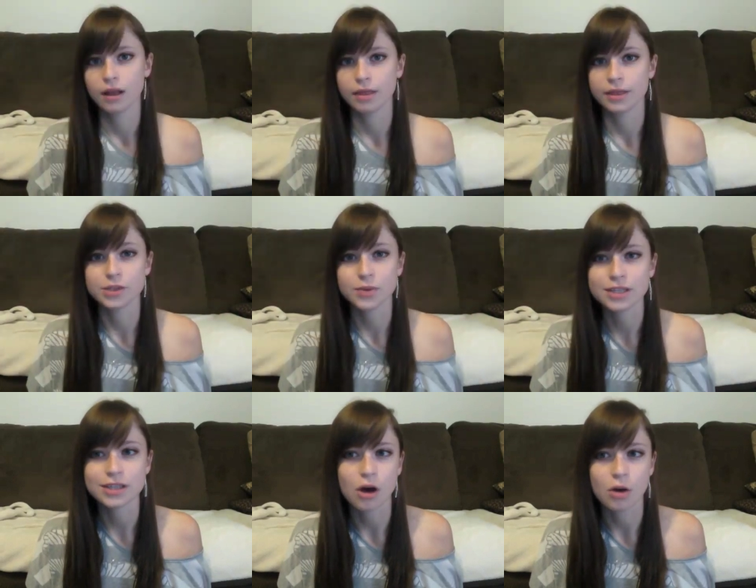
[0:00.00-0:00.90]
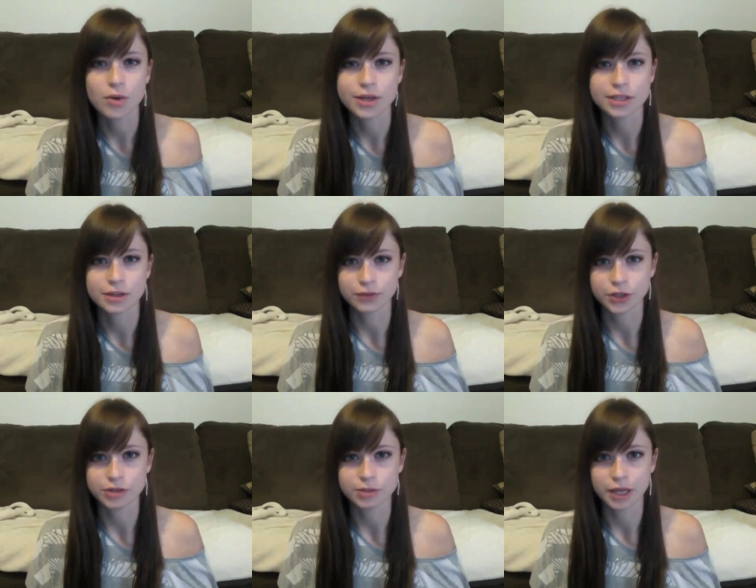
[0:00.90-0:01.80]
This one has always
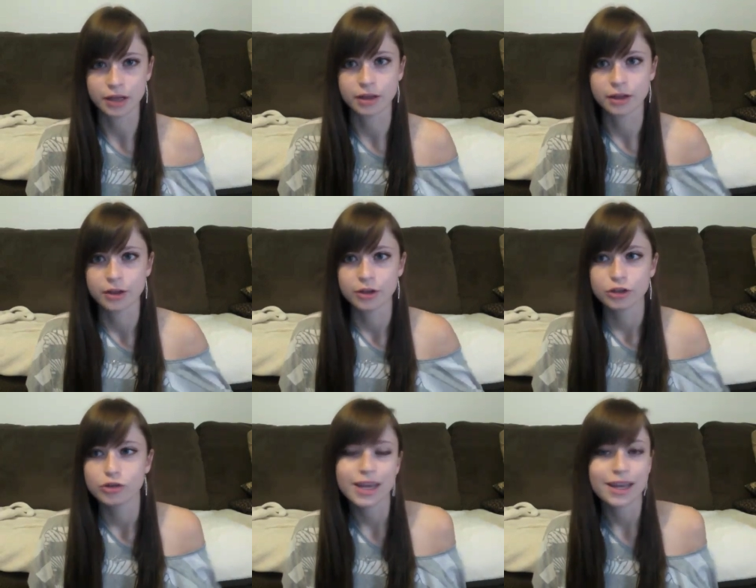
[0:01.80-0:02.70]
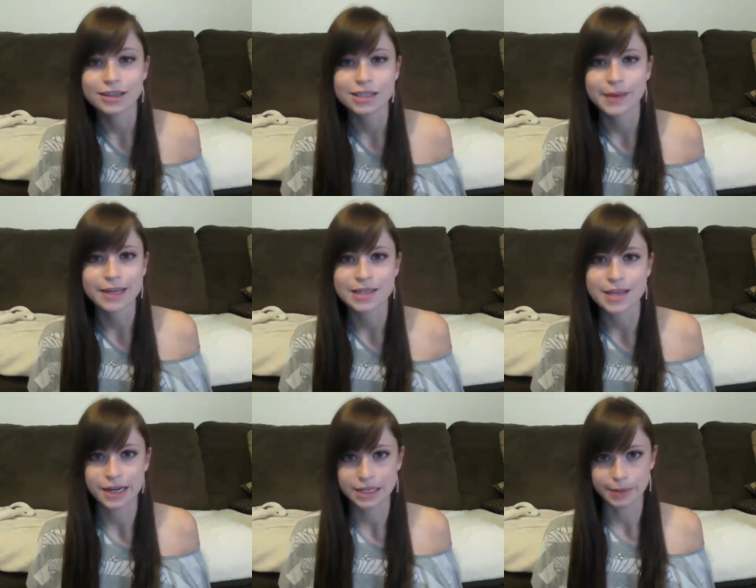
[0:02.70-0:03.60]
confused me. You can't expect the
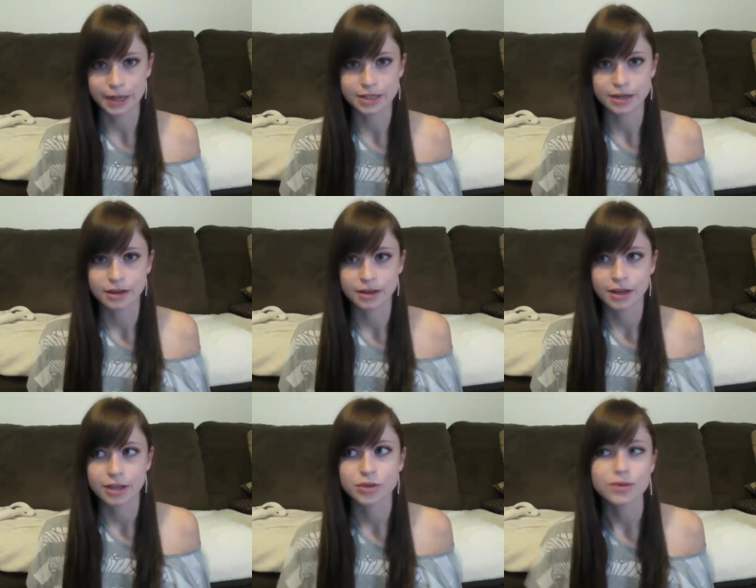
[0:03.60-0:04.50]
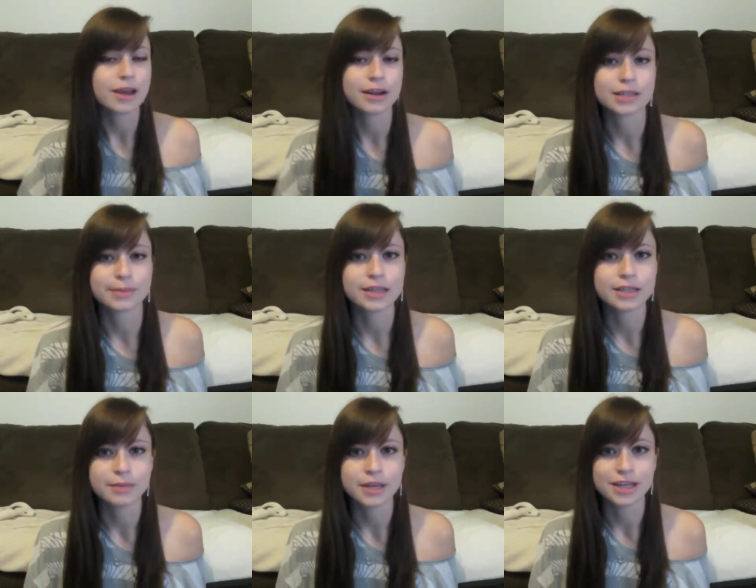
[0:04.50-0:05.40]
unexpected. It's only
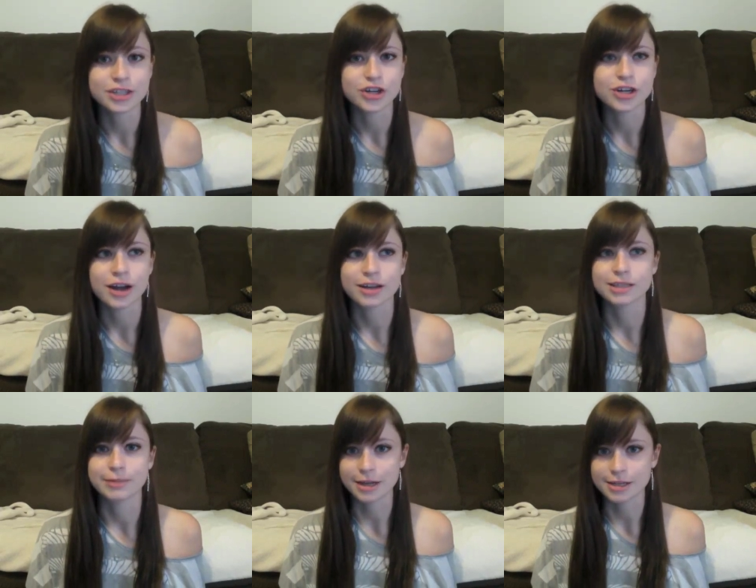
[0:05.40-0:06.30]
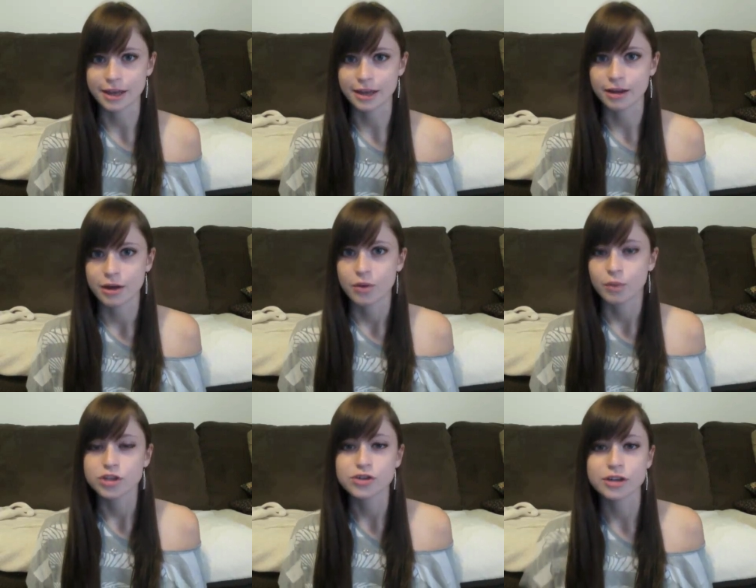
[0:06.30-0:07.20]
unexpected because you're not expecting it.
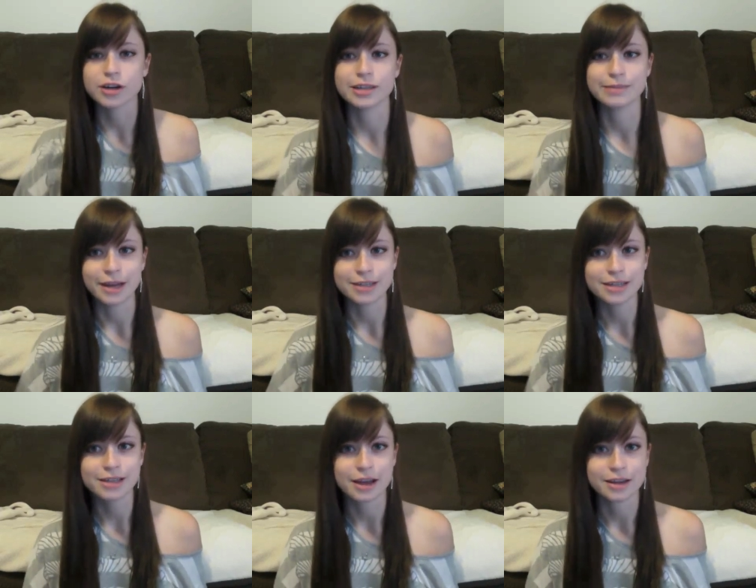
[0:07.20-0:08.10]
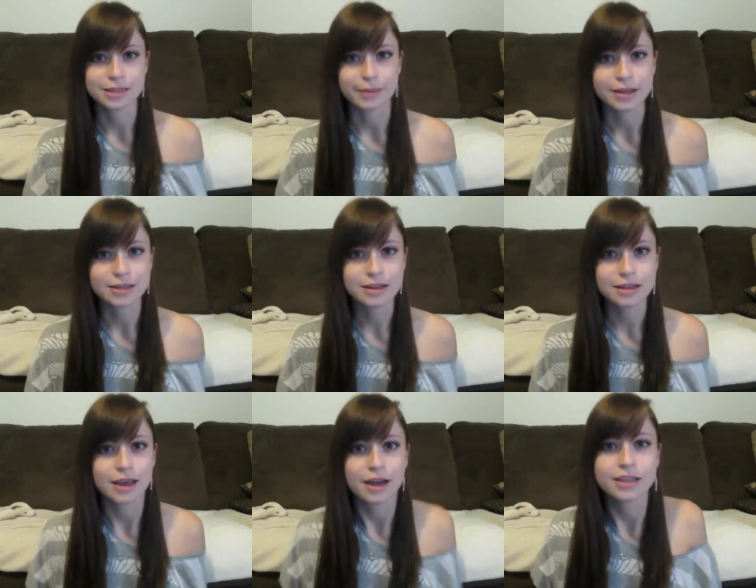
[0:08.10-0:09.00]
Once you start expecting the unexpected,
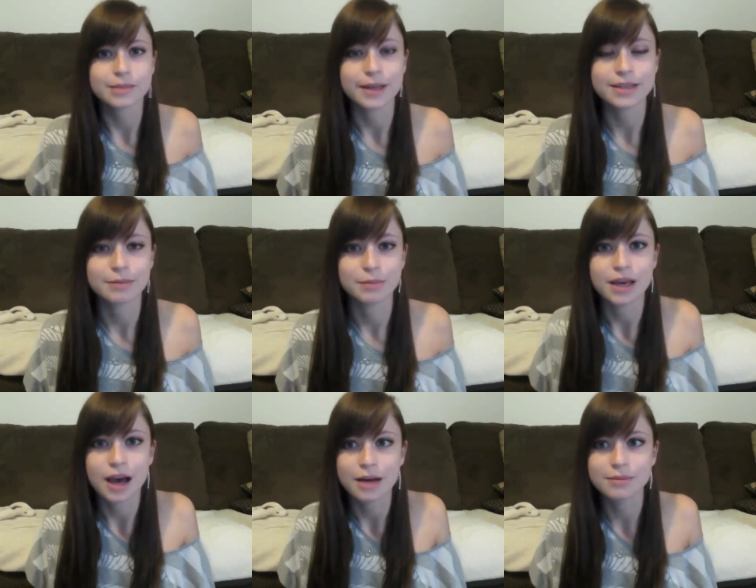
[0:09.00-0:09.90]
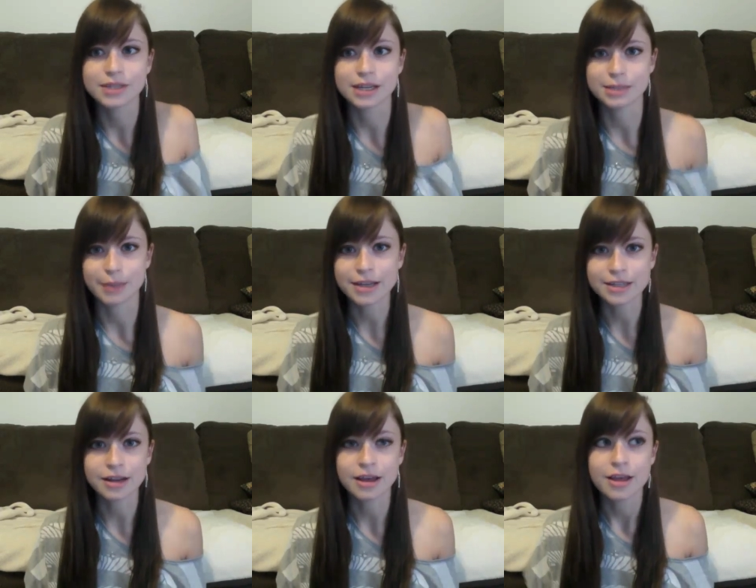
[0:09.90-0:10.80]
the unexpected becomes
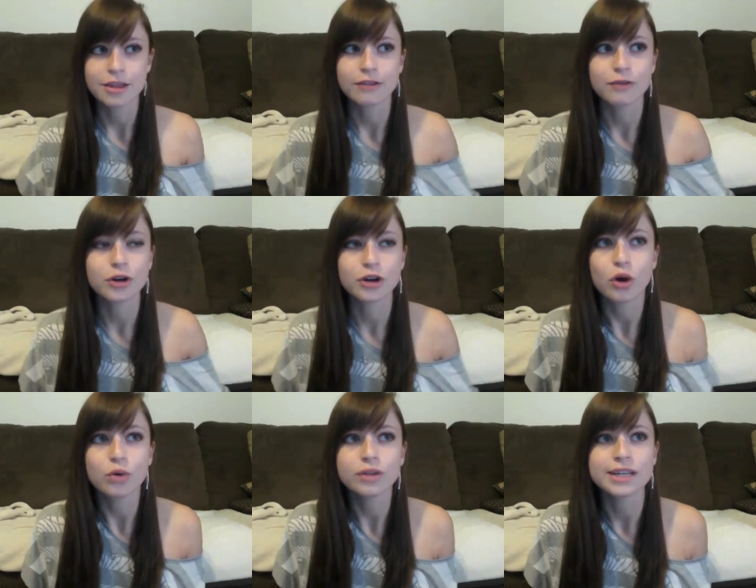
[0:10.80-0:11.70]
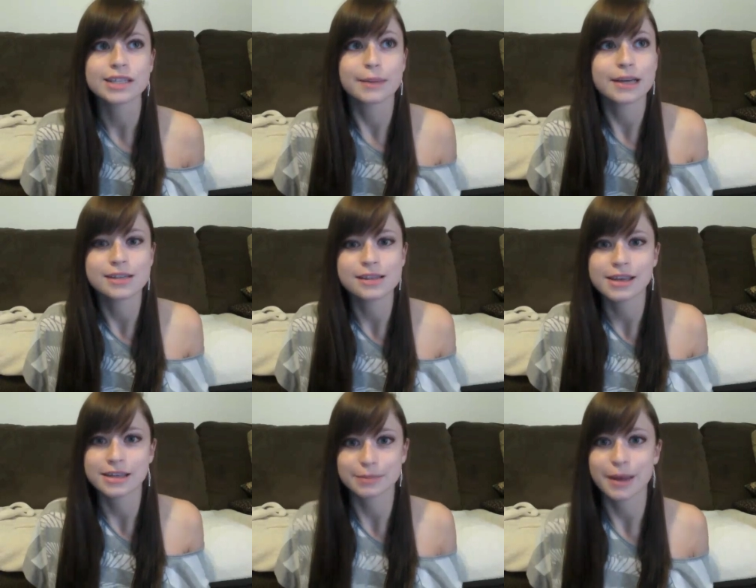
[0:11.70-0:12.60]
expected. Therefore, you're only expecting the
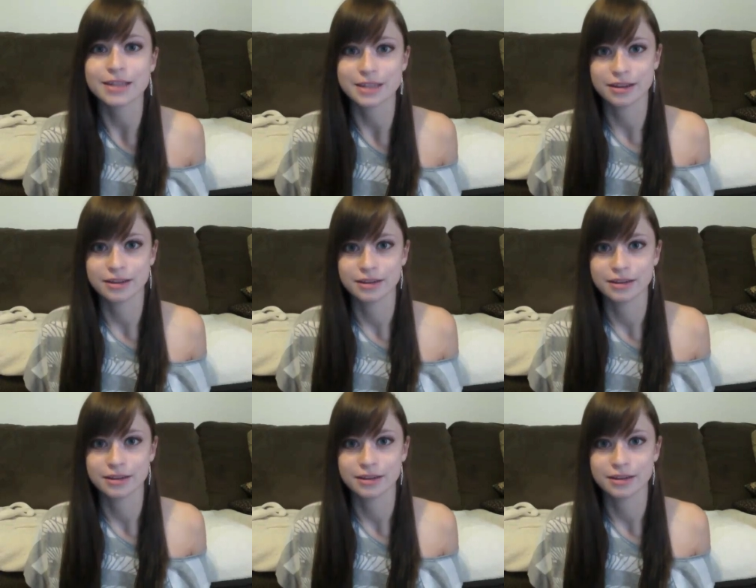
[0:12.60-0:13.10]
expected.